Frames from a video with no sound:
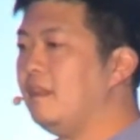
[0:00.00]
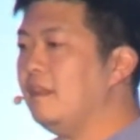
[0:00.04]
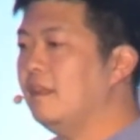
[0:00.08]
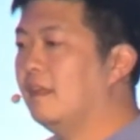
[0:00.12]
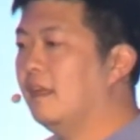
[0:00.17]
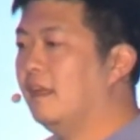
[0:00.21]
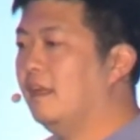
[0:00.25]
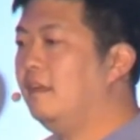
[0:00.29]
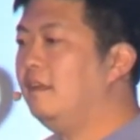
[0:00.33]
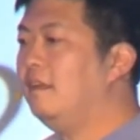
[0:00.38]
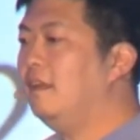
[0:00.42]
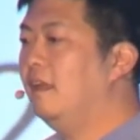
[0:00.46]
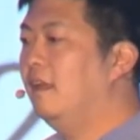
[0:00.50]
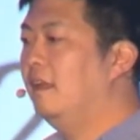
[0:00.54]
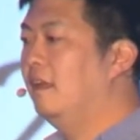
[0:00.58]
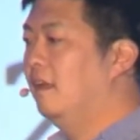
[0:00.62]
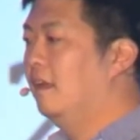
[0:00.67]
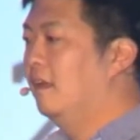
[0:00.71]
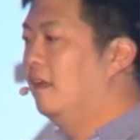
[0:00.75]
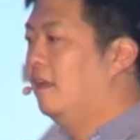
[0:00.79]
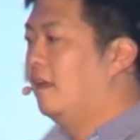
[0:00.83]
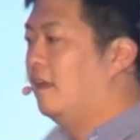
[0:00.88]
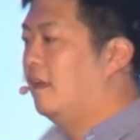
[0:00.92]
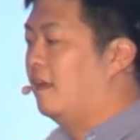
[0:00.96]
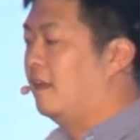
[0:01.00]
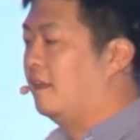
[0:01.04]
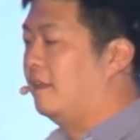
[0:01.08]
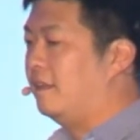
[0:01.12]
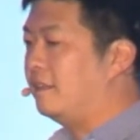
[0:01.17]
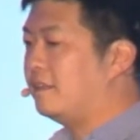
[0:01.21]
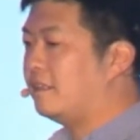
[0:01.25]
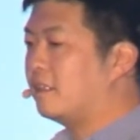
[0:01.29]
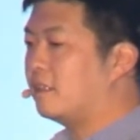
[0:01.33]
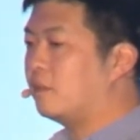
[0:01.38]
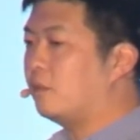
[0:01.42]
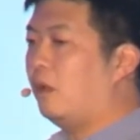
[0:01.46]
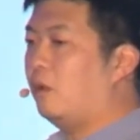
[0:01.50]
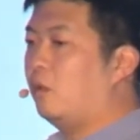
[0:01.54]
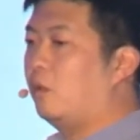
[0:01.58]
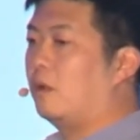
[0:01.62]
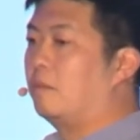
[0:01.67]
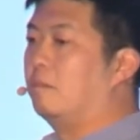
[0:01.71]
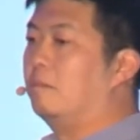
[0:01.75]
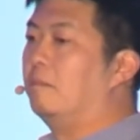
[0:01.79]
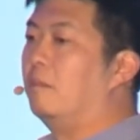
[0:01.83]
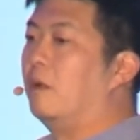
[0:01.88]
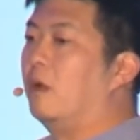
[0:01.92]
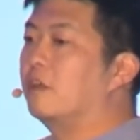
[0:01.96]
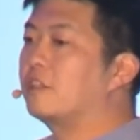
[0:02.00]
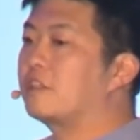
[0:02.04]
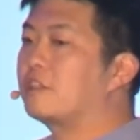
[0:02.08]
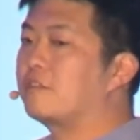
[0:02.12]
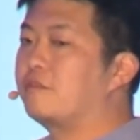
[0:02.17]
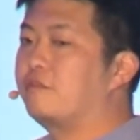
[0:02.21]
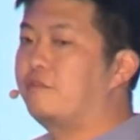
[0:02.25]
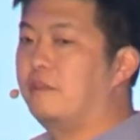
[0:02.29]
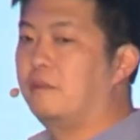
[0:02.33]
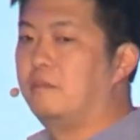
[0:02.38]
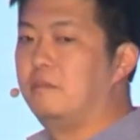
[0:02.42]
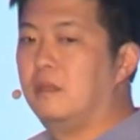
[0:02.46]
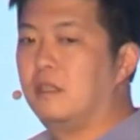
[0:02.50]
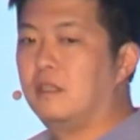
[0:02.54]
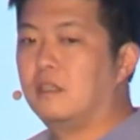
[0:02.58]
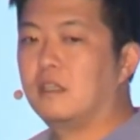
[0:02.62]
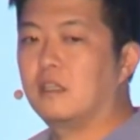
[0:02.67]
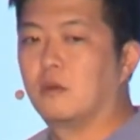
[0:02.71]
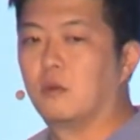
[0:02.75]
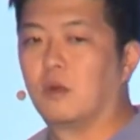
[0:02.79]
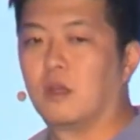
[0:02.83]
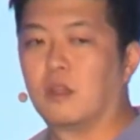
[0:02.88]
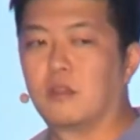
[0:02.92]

Okay? And this is what we're most familiar with,